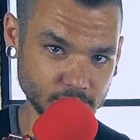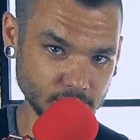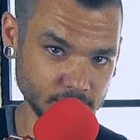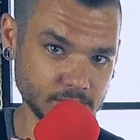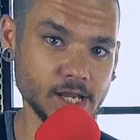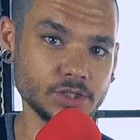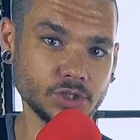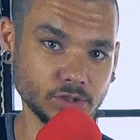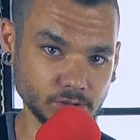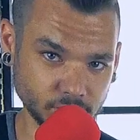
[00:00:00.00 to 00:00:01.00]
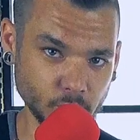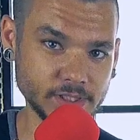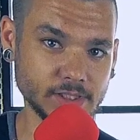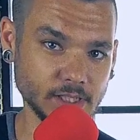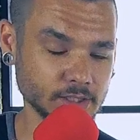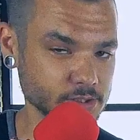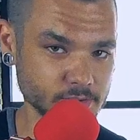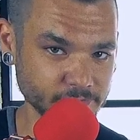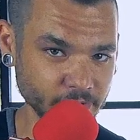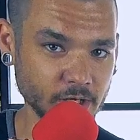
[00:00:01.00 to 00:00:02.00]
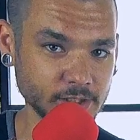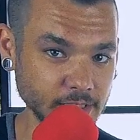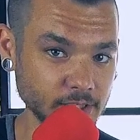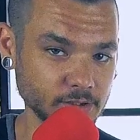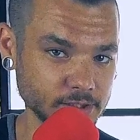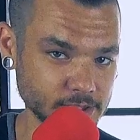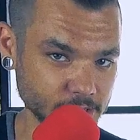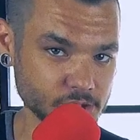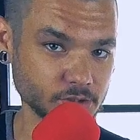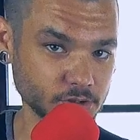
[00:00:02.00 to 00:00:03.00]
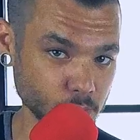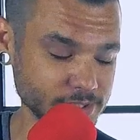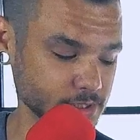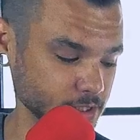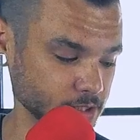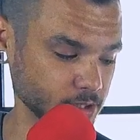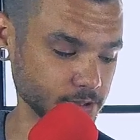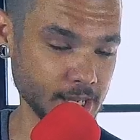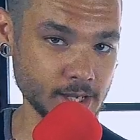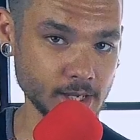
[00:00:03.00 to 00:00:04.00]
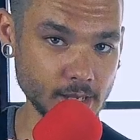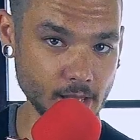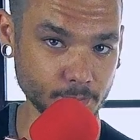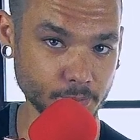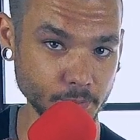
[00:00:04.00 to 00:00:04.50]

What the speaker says: intentional twisting. There's very little intentional twisting there, okay? I'm